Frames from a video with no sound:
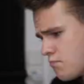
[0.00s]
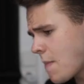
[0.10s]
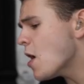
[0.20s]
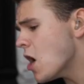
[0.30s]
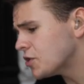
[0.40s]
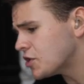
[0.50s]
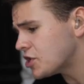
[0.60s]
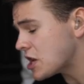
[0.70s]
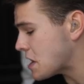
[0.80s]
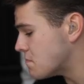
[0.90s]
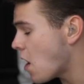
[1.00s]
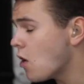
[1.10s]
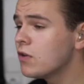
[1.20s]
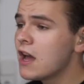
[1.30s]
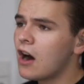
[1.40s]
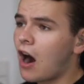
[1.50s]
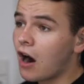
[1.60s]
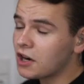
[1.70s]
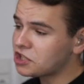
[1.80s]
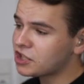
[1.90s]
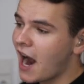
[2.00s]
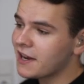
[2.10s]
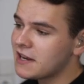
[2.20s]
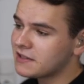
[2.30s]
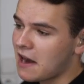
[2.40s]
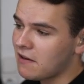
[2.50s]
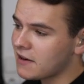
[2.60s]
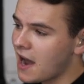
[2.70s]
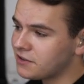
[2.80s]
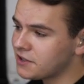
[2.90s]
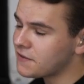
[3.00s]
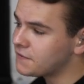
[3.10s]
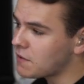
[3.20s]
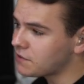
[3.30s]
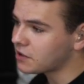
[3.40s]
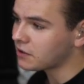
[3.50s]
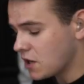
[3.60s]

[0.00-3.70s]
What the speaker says: Maybe you also see, well, are Chinese airliners the future?